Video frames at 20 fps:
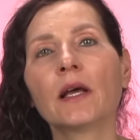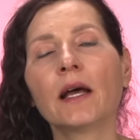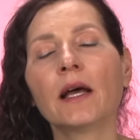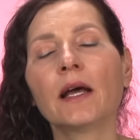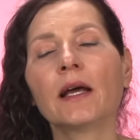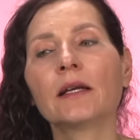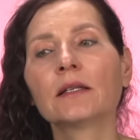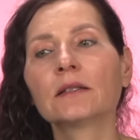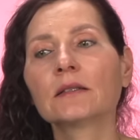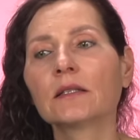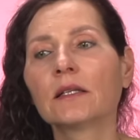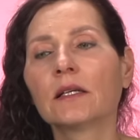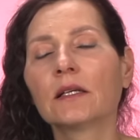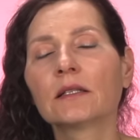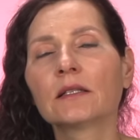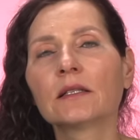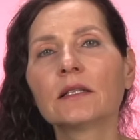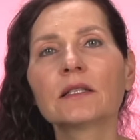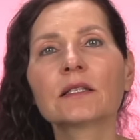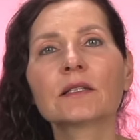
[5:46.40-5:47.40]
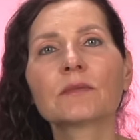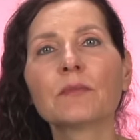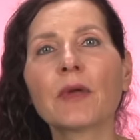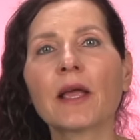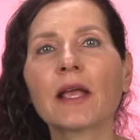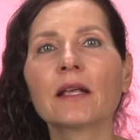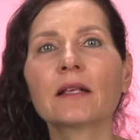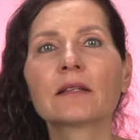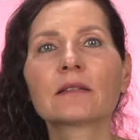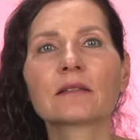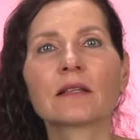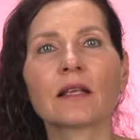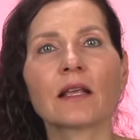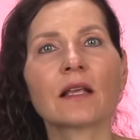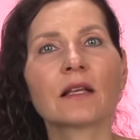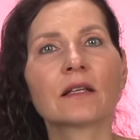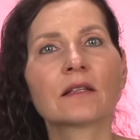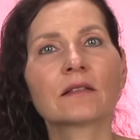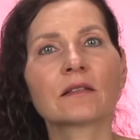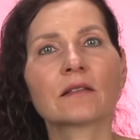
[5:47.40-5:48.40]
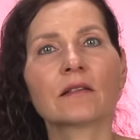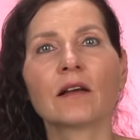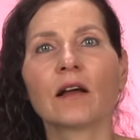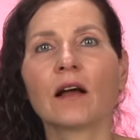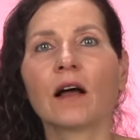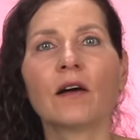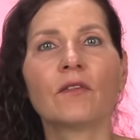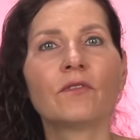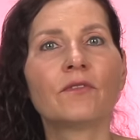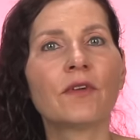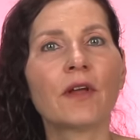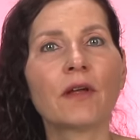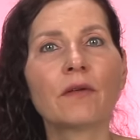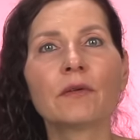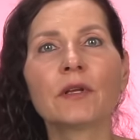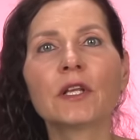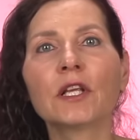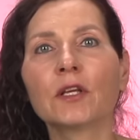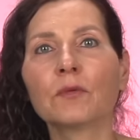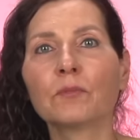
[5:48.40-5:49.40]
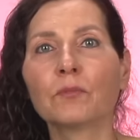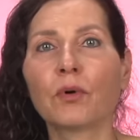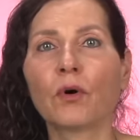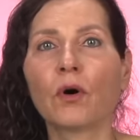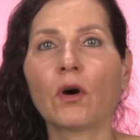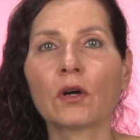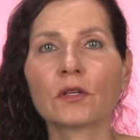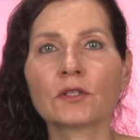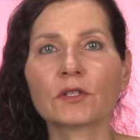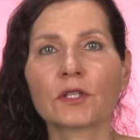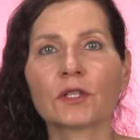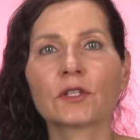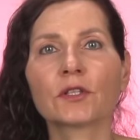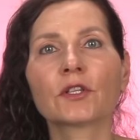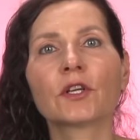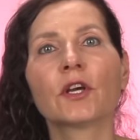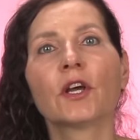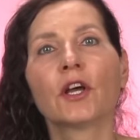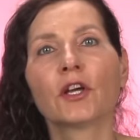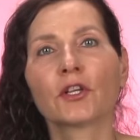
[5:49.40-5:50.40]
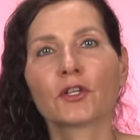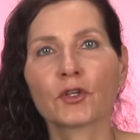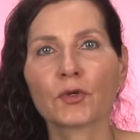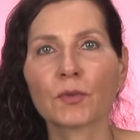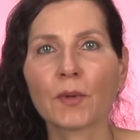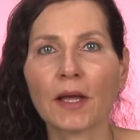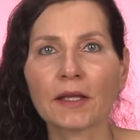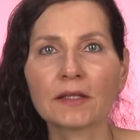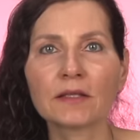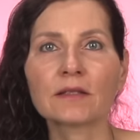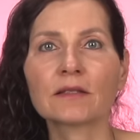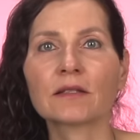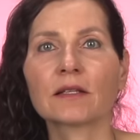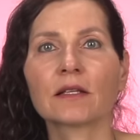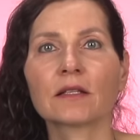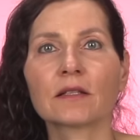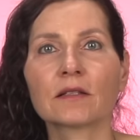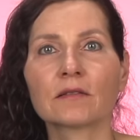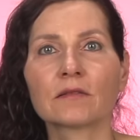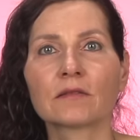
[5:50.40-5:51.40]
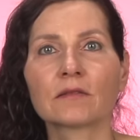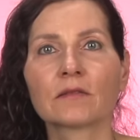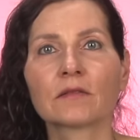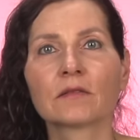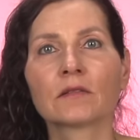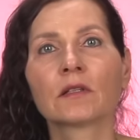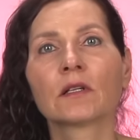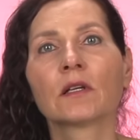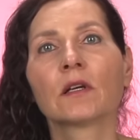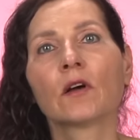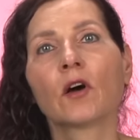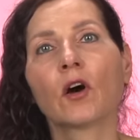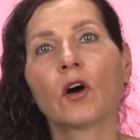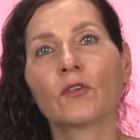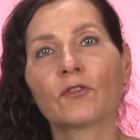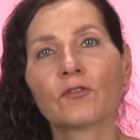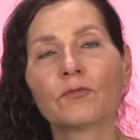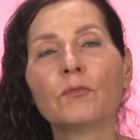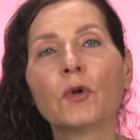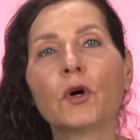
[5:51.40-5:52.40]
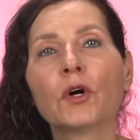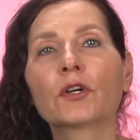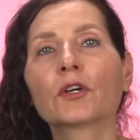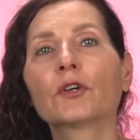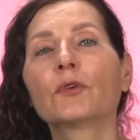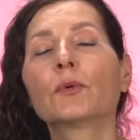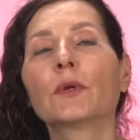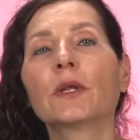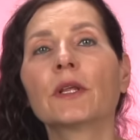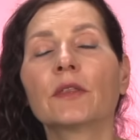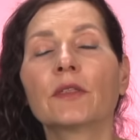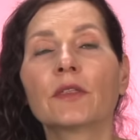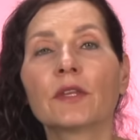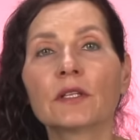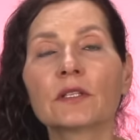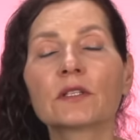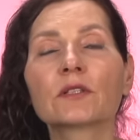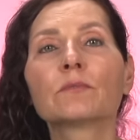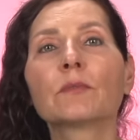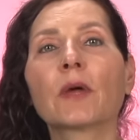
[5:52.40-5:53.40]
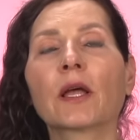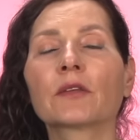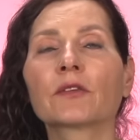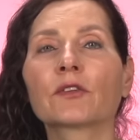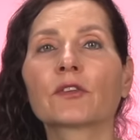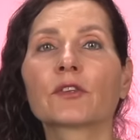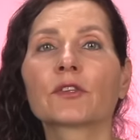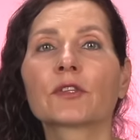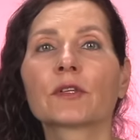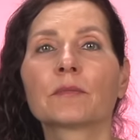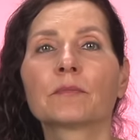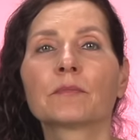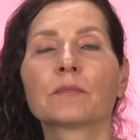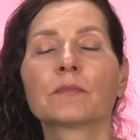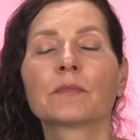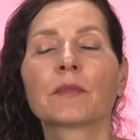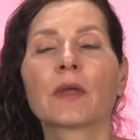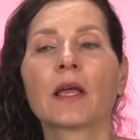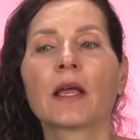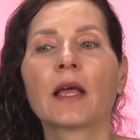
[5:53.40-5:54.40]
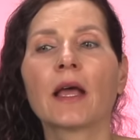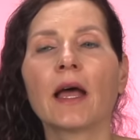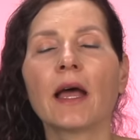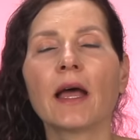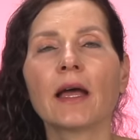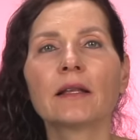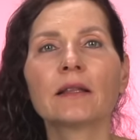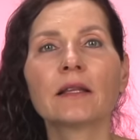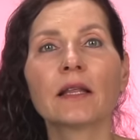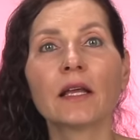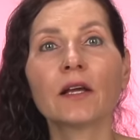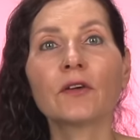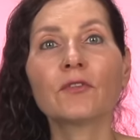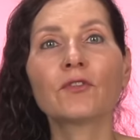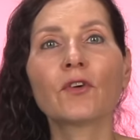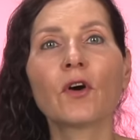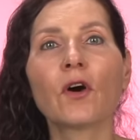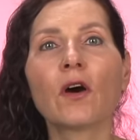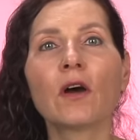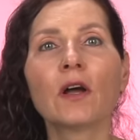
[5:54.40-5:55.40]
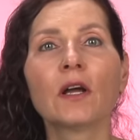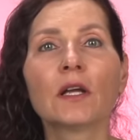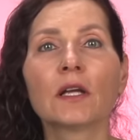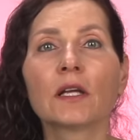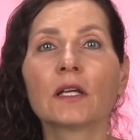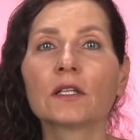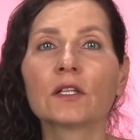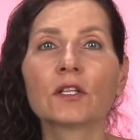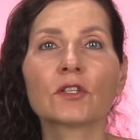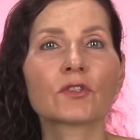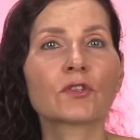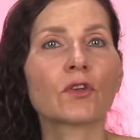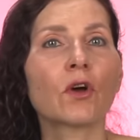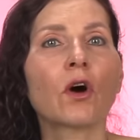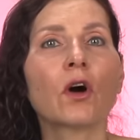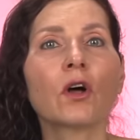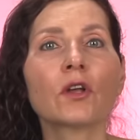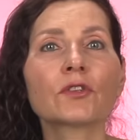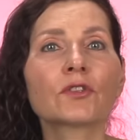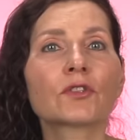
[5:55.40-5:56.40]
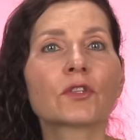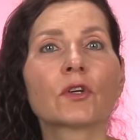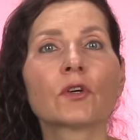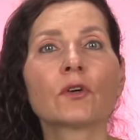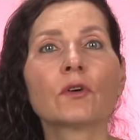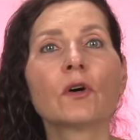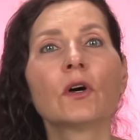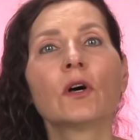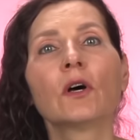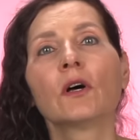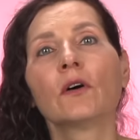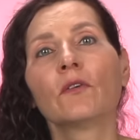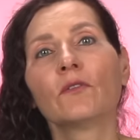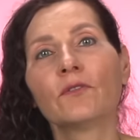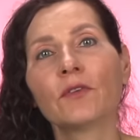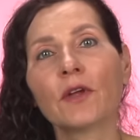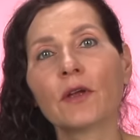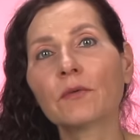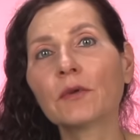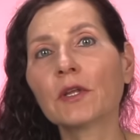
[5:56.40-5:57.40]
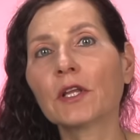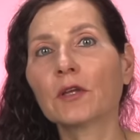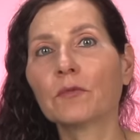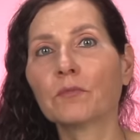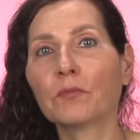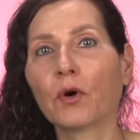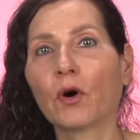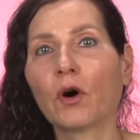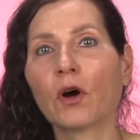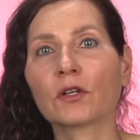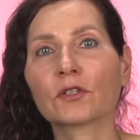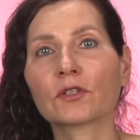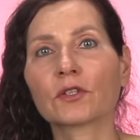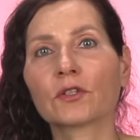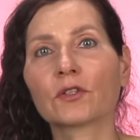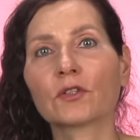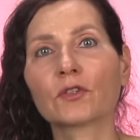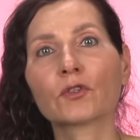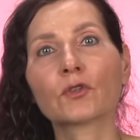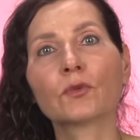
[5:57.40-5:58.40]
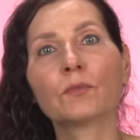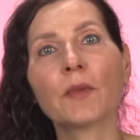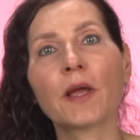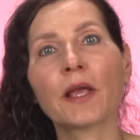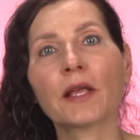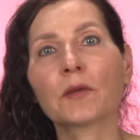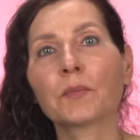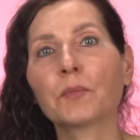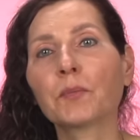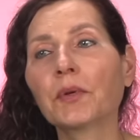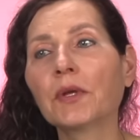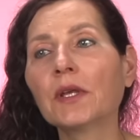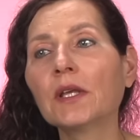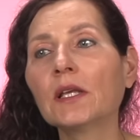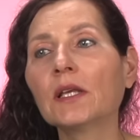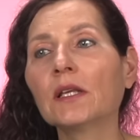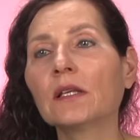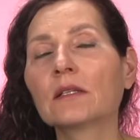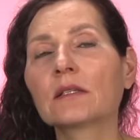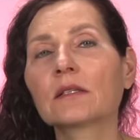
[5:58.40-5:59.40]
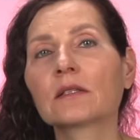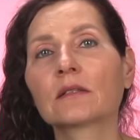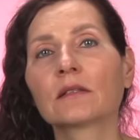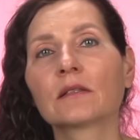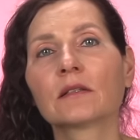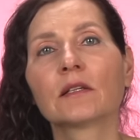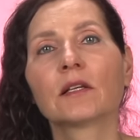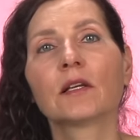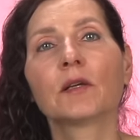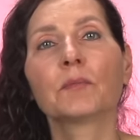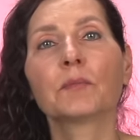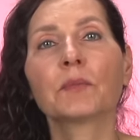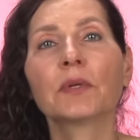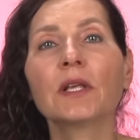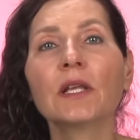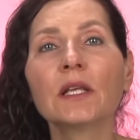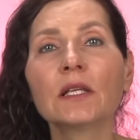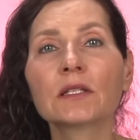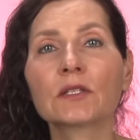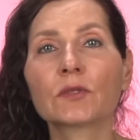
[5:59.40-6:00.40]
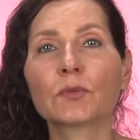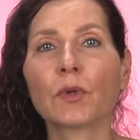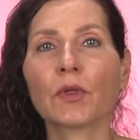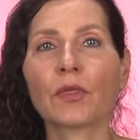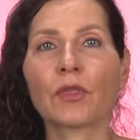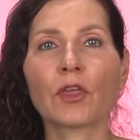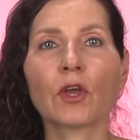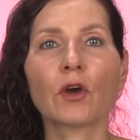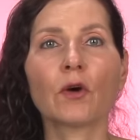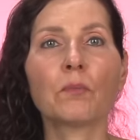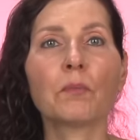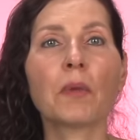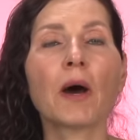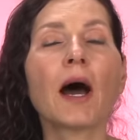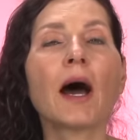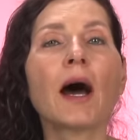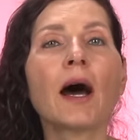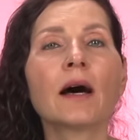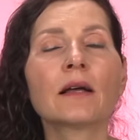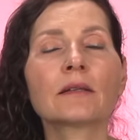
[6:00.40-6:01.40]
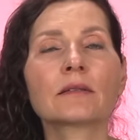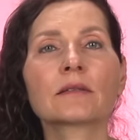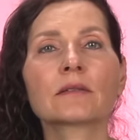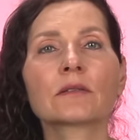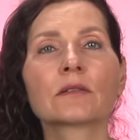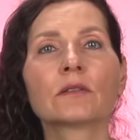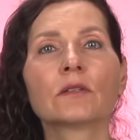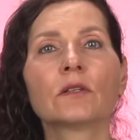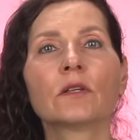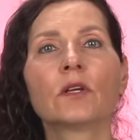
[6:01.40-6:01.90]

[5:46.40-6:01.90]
And this makes it a very important transit of Mercury this month. And therefore, it is also very important to make peace, peace with your past,